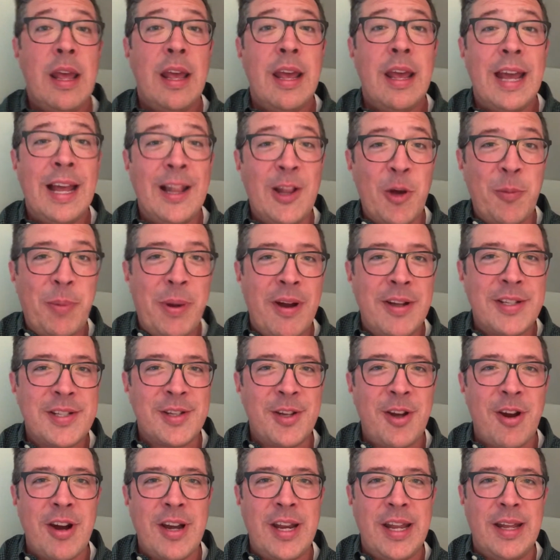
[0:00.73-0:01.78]
Hello, parents and
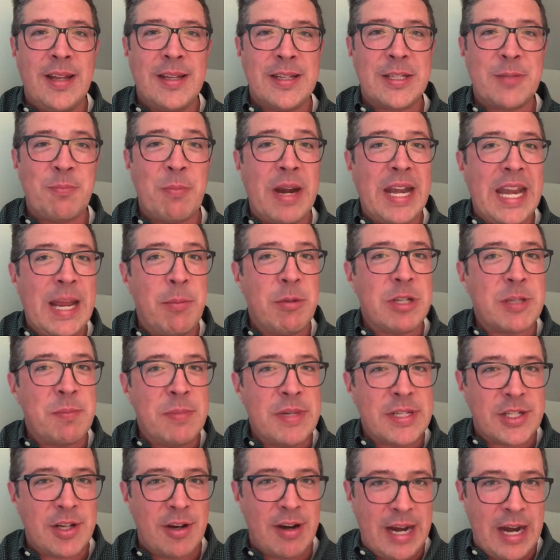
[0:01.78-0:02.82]
guardians. My name is
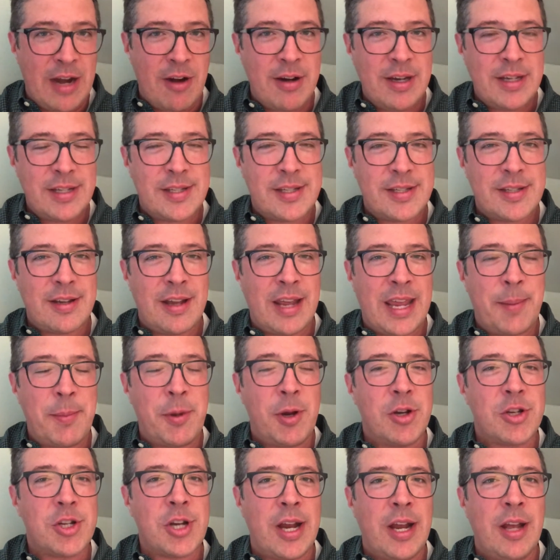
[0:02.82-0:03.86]
Mr. Harris. I am
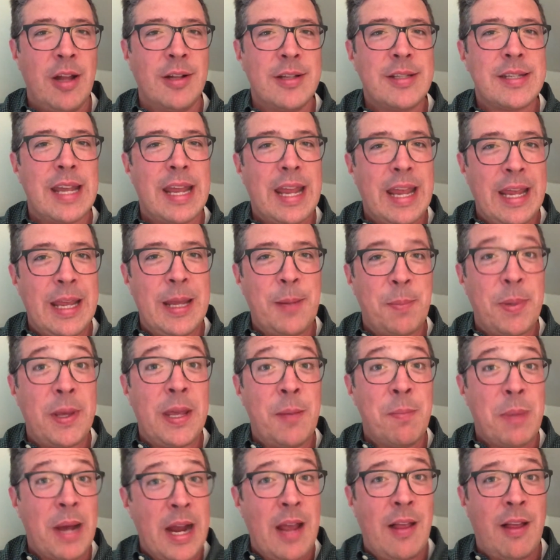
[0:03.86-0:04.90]
your child's
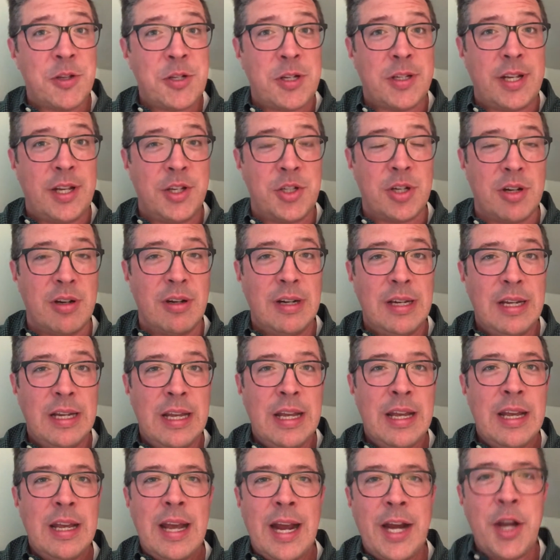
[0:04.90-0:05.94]
AP biology teacher.
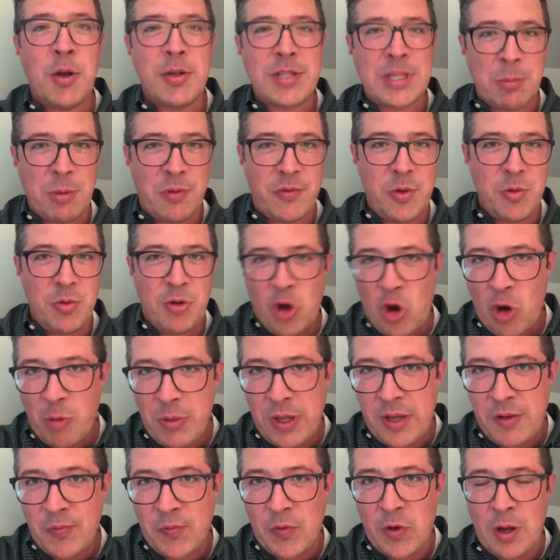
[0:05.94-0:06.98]
I know some of you know
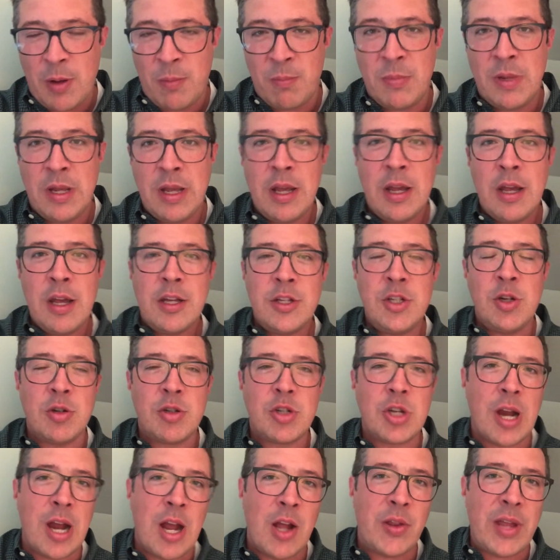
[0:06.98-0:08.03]
me from your
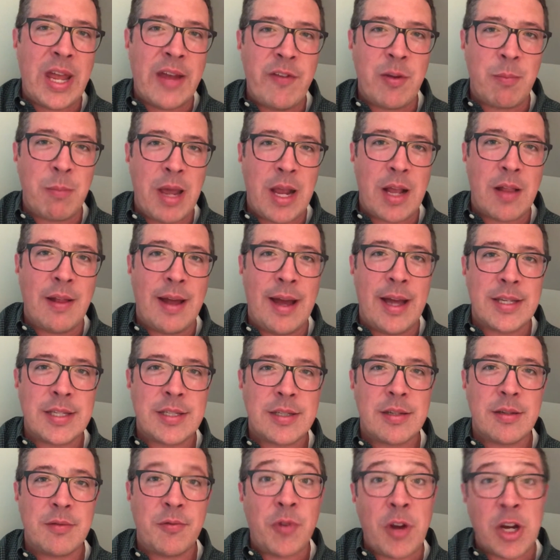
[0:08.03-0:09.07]
child having my
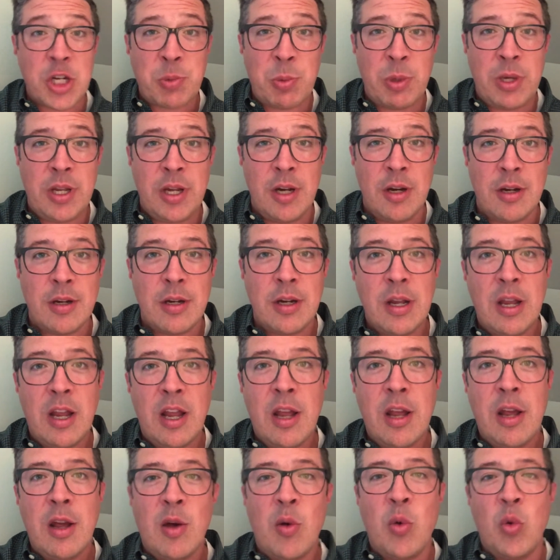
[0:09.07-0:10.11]
class freshman year
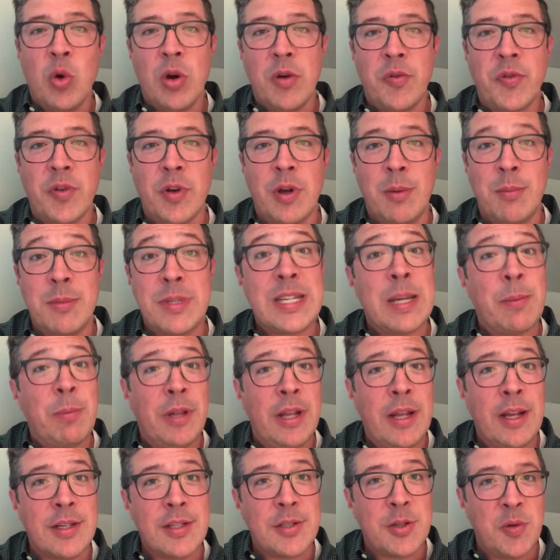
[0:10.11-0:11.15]
or from
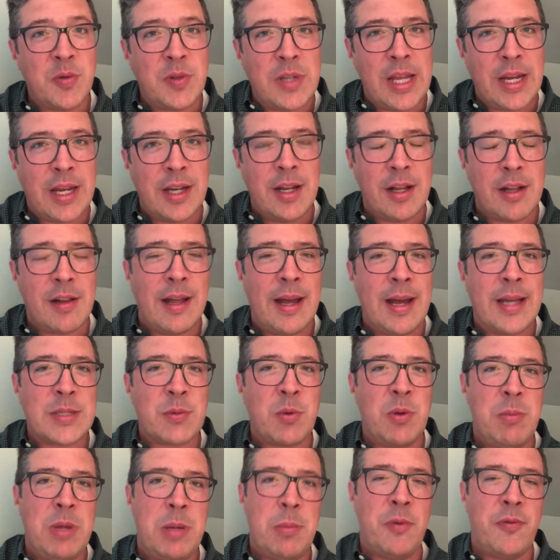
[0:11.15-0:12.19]
siblings who've taken a class
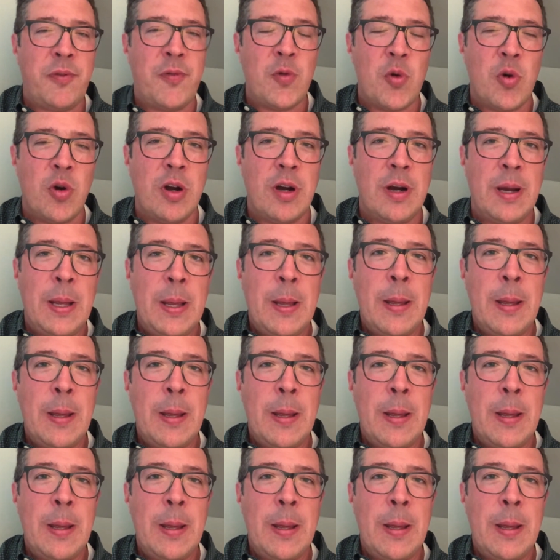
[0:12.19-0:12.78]
with me before.